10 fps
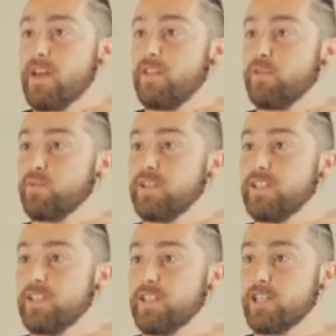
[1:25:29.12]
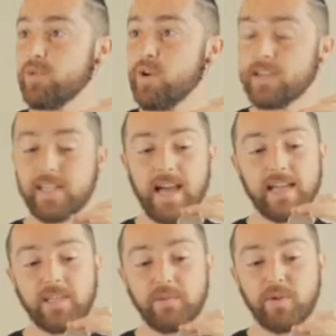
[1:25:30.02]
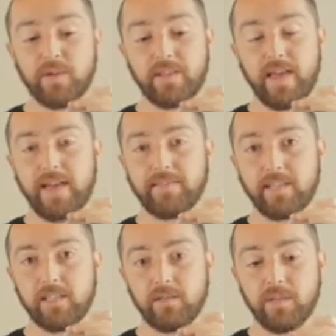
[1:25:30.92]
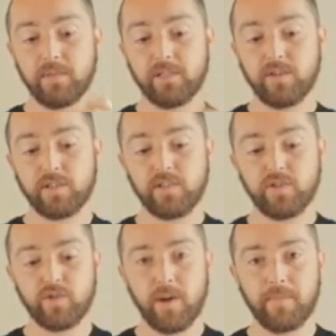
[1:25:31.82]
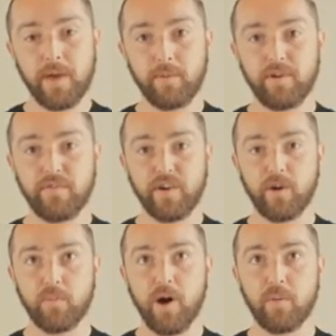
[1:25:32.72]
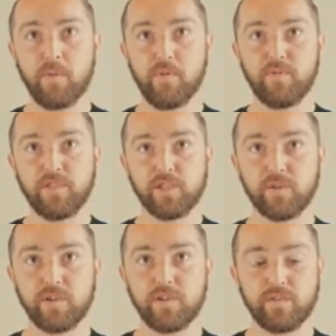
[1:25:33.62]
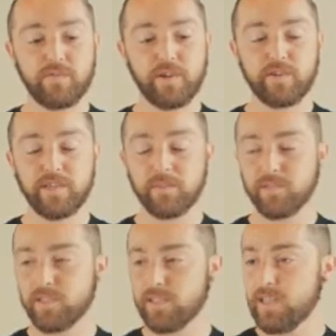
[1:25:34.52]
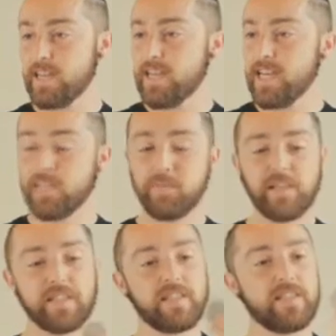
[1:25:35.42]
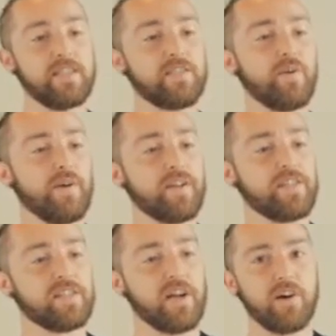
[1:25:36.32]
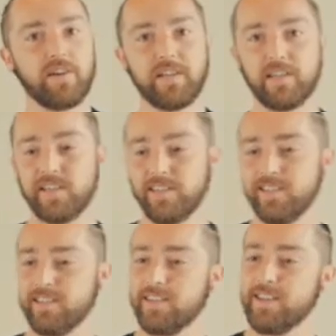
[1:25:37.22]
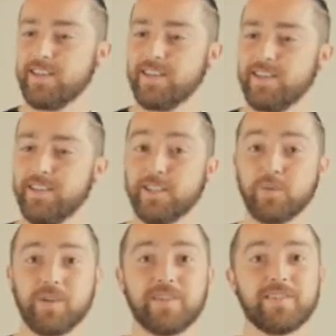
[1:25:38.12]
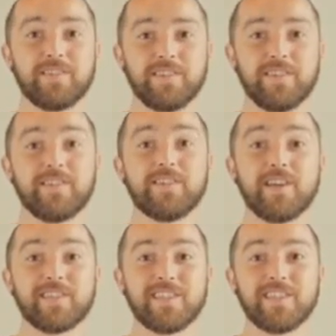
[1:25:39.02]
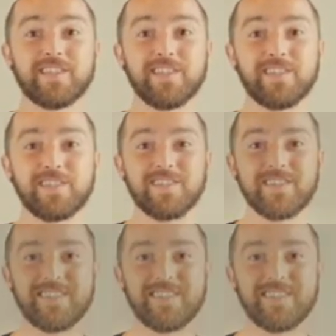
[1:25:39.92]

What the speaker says: the reason this works, and as I'm doing that, that gives me the misdirection to drop that one to finger palm and move this one to the fingertips, is because this coin is solid and this one doesn't exist.